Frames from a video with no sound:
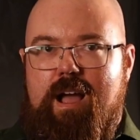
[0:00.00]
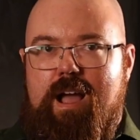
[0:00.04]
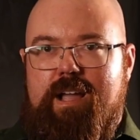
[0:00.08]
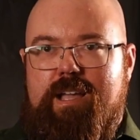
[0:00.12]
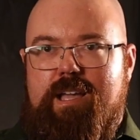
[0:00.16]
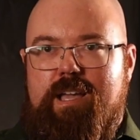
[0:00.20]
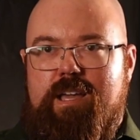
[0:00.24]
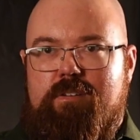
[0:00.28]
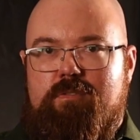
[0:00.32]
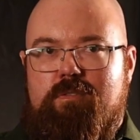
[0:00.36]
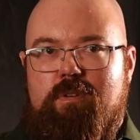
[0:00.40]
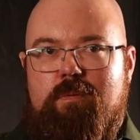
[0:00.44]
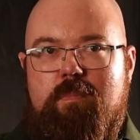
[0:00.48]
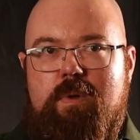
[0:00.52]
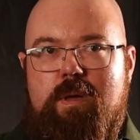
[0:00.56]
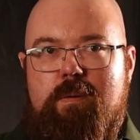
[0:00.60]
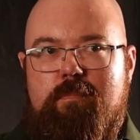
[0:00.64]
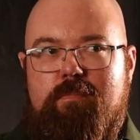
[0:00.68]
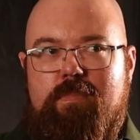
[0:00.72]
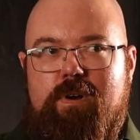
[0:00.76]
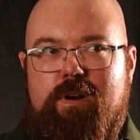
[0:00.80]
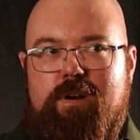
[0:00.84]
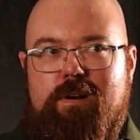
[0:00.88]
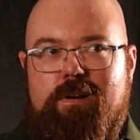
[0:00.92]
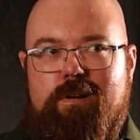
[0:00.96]
I can
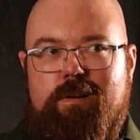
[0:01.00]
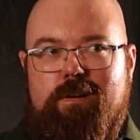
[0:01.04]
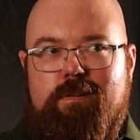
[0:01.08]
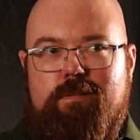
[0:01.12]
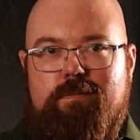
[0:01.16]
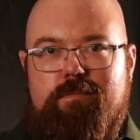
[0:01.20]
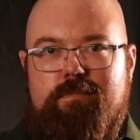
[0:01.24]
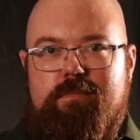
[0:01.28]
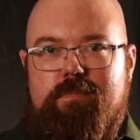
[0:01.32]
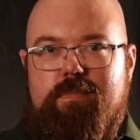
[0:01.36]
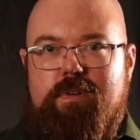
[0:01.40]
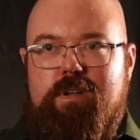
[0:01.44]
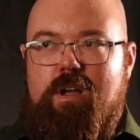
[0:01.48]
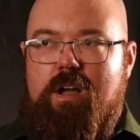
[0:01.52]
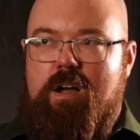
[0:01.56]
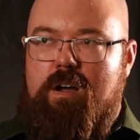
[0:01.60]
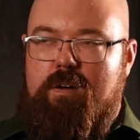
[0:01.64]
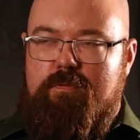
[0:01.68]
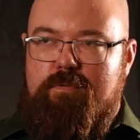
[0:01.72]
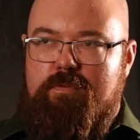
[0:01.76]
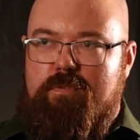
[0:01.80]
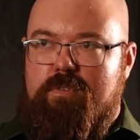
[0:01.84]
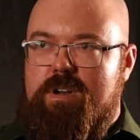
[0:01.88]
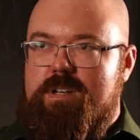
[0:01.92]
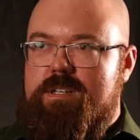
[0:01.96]
remember
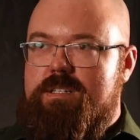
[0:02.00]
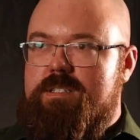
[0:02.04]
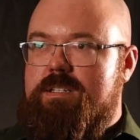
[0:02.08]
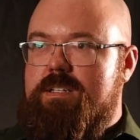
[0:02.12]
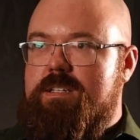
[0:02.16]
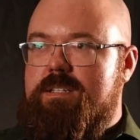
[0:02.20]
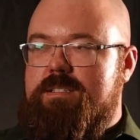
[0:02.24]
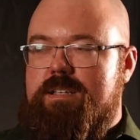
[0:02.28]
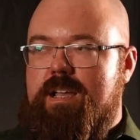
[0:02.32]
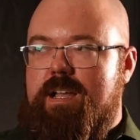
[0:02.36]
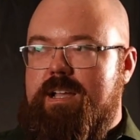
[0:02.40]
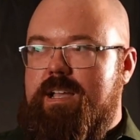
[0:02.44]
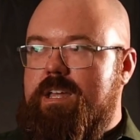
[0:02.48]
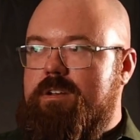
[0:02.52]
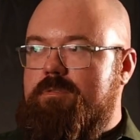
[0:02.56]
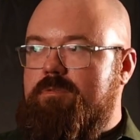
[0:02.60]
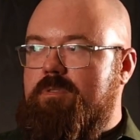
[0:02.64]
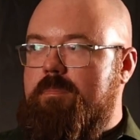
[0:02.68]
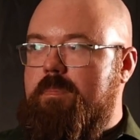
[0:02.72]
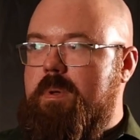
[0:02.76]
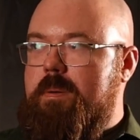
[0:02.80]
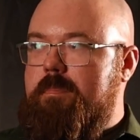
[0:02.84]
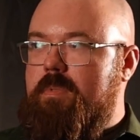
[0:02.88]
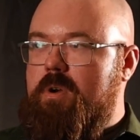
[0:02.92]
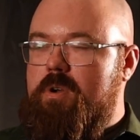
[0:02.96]
conferences, I can
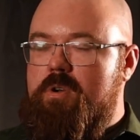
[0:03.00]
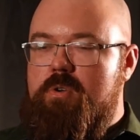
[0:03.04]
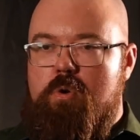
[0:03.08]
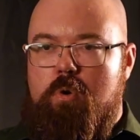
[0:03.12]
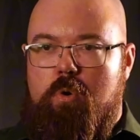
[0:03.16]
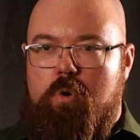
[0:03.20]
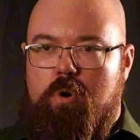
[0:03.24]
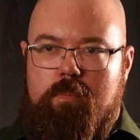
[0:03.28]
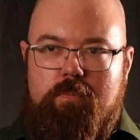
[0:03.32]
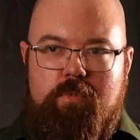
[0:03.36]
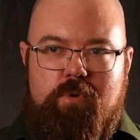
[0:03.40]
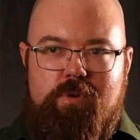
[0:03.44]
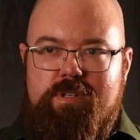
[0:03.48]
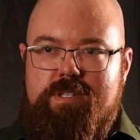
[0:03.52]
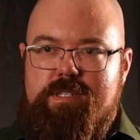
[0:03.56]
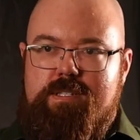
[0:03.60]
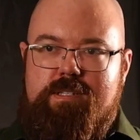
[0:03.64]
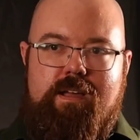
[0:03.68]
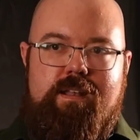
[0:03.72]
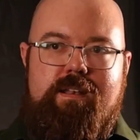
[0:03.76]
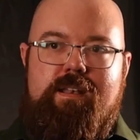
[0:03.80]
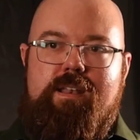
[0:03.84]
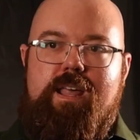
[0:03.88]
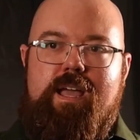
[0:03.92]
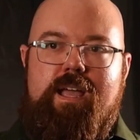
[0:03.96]
remember normal
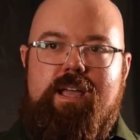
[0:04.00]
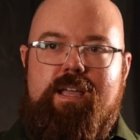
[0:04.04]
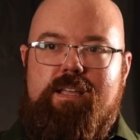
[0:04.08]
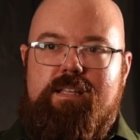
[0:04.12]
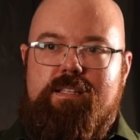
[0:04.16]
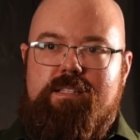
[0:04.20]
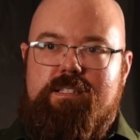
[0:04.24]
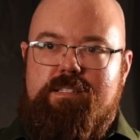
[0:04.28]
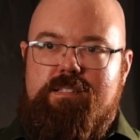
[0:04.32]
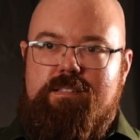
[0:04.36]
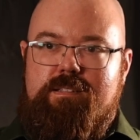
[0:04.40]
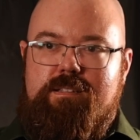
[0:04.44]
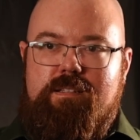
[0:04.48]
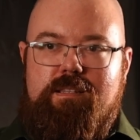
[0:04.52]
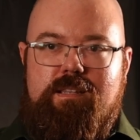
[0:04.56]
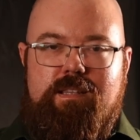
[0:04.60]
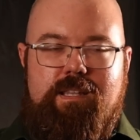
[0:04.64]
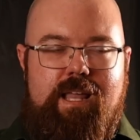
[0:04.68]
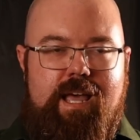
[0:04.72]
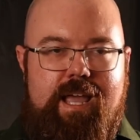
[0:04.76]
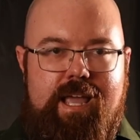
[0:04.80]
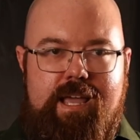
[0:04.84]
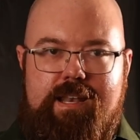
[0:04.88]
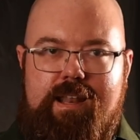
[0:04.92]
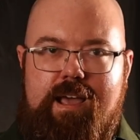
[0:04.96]
Sundays
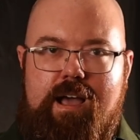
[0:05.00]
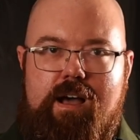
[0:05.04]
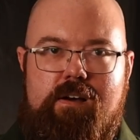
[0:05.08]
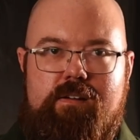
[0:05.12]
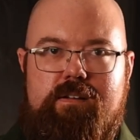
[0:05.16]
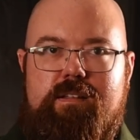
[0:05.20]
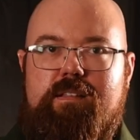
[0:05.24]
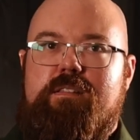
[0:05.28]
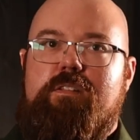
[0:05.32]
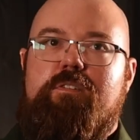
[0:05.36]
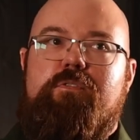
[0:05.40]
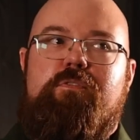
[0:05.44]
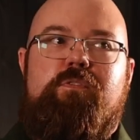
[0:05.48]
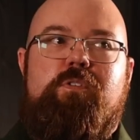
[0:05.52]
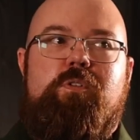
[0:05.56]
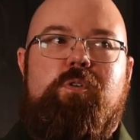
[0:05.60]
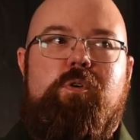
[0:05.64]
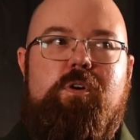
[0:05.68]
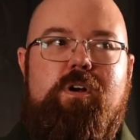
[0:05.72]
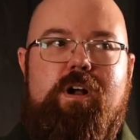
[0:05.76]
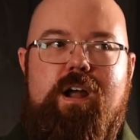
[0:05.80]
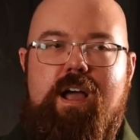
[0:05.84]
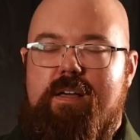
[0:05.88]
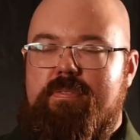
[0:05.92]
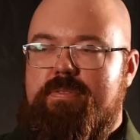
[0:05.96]
laid out in the
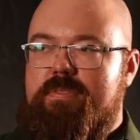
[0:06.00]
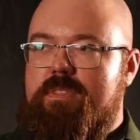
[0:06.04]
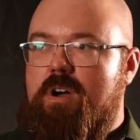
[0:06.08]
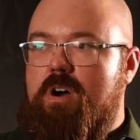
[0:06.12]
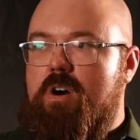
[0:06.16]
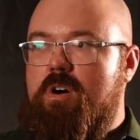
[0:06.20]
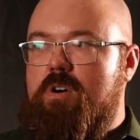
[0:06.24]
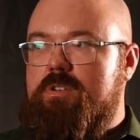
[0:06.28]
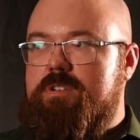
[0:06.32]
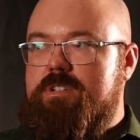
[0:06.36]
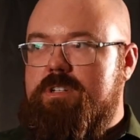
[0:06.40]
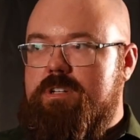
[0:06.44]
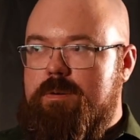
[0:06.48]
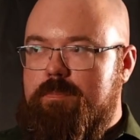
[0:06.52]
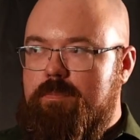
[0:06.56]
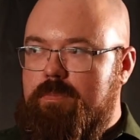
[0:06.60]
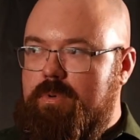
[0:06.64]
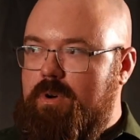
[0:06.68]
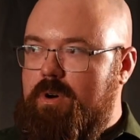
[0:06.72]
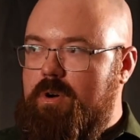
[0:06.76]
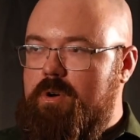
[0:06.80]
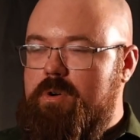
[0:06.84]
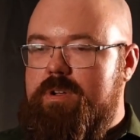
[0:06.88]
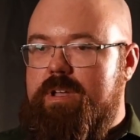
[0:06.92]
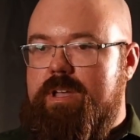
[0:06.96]
floor at the altar,
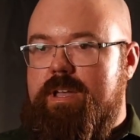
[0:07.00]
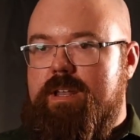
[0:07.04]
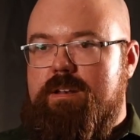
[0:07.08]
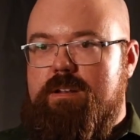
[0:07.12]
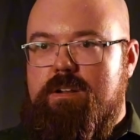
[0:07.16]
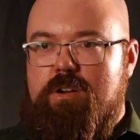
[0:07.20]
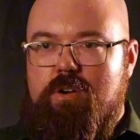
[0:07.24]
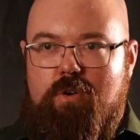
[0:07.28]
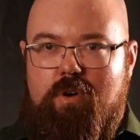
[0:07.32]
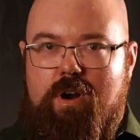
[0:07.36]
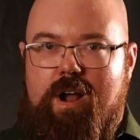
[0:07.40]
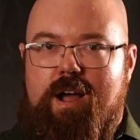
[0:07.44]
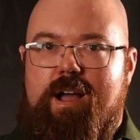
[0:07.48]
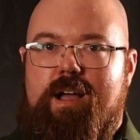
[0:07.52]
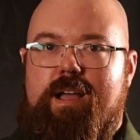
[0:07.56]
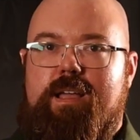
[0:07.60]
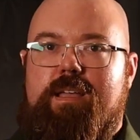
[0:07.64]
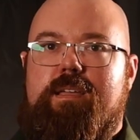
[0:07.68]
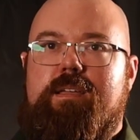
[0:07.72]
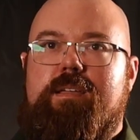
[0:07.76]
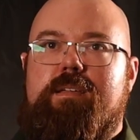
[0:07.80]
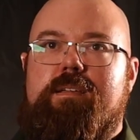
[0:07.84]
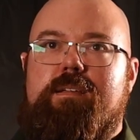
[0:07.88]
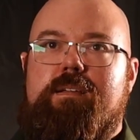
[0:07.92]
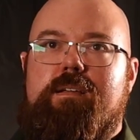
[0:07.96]
broken,
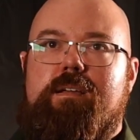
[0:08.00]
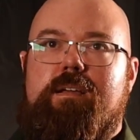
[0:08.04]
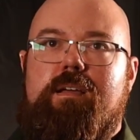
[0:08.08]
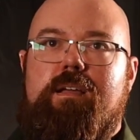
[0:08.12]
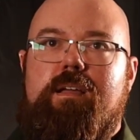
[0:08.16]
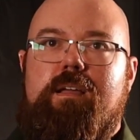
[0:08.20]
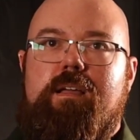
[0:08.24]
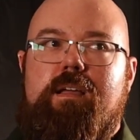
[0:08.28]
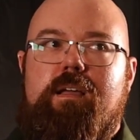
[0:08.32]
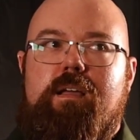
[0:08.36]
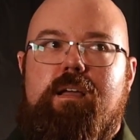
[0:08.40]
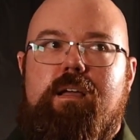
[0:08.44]
crying,